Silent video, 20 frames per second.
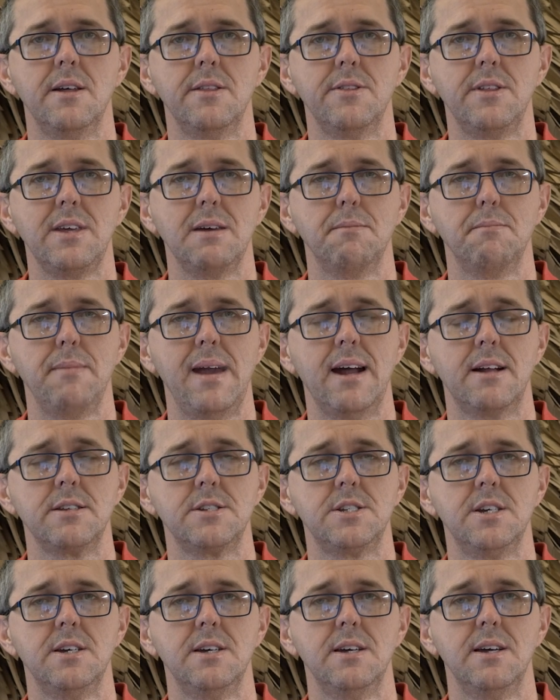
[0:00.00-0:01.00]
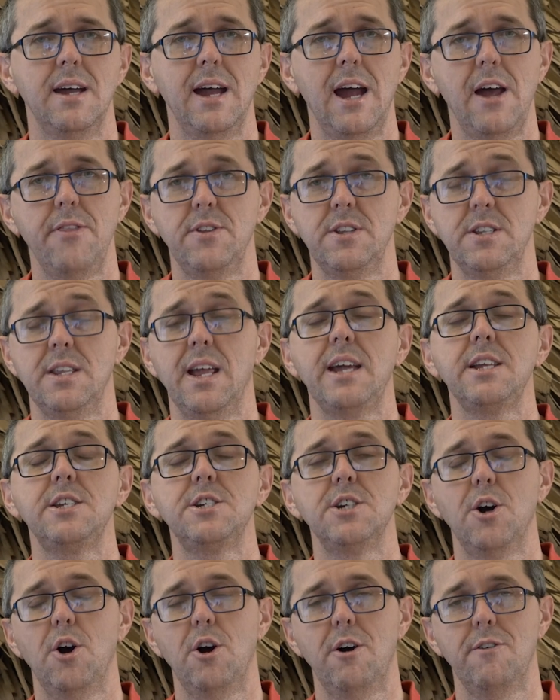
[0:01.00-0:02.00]
the amount and the
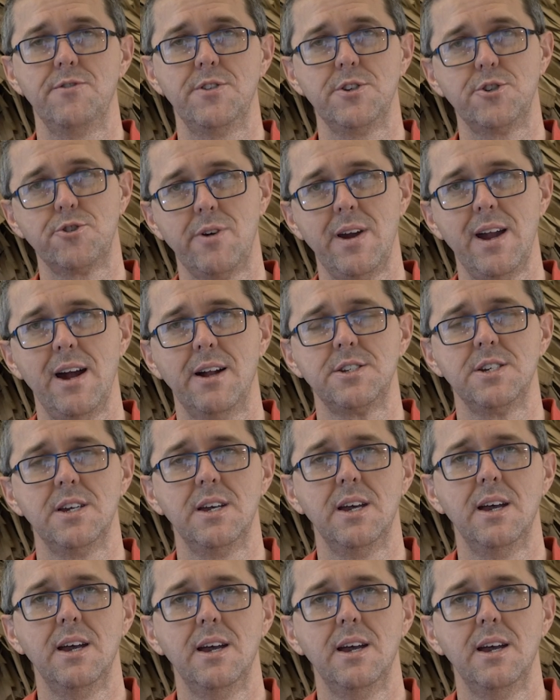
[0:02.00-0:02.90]
nature of the drought